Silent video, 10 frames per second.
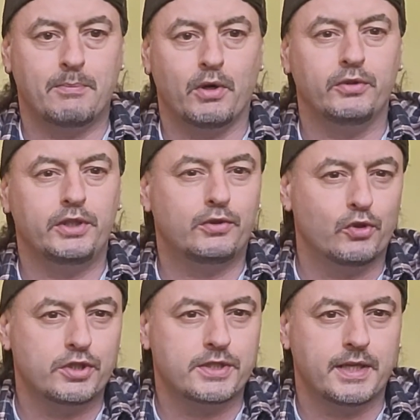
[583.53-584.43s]
but only
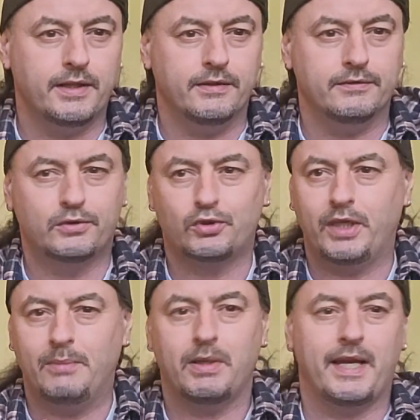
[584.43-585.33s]
touches in
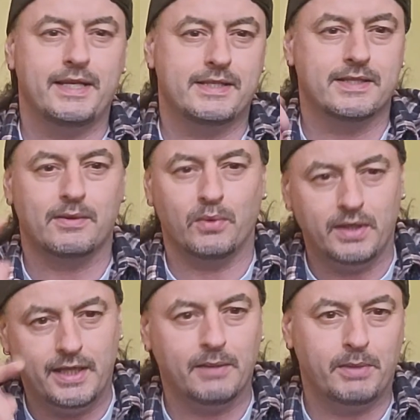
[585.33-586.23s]
3 places, of a
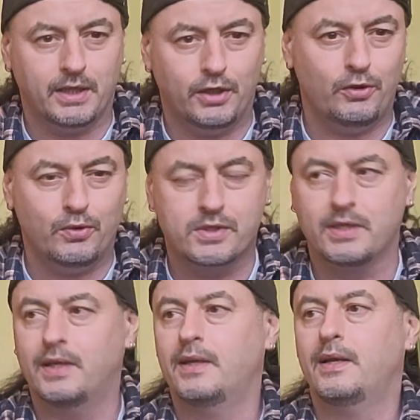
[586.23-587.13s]
little bit loose.